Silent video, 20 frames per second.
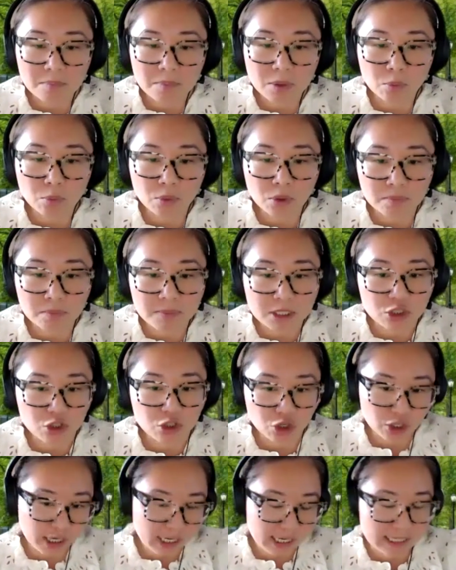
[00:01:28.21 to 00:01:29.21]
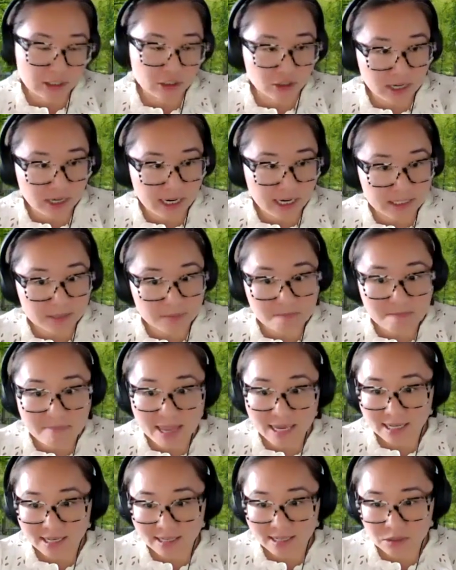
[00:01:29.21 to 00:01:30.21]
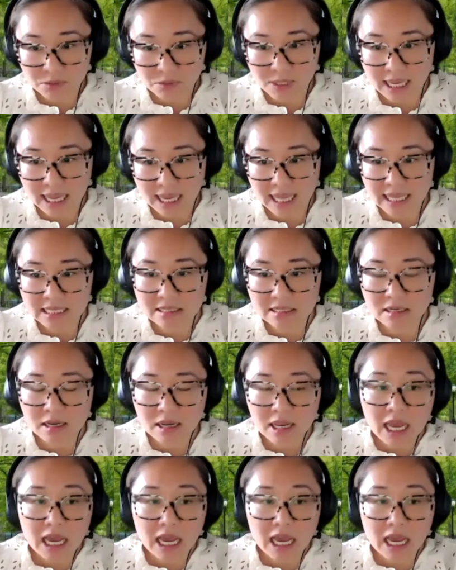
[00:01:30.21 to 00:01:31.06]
We'll be sure to answer as many as we can,